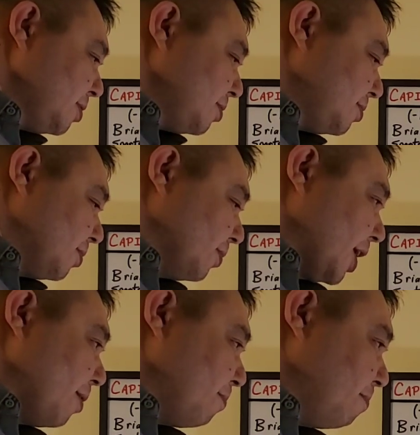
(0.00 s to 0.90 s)
so
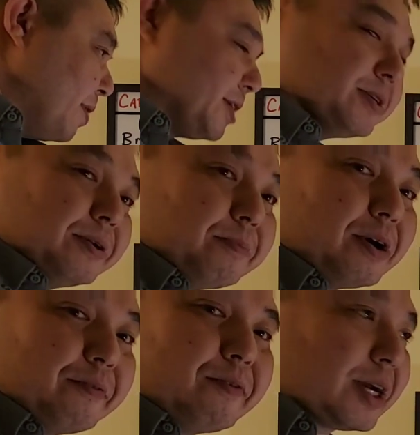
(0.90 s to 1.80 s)
that makes an
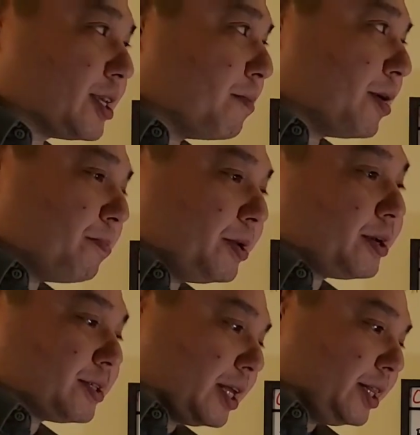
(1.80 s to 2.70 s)
effect on my opinion
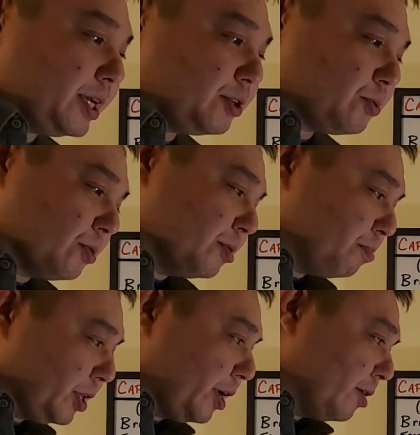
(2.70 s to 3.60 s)
because I lean toward the
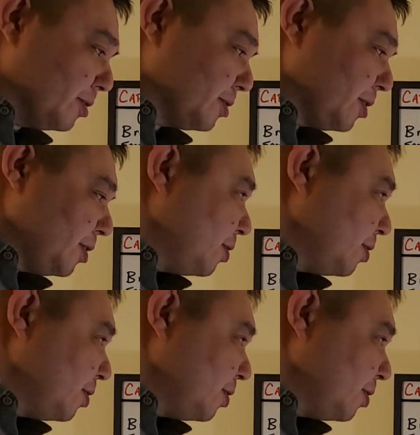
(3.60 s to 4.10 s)
players.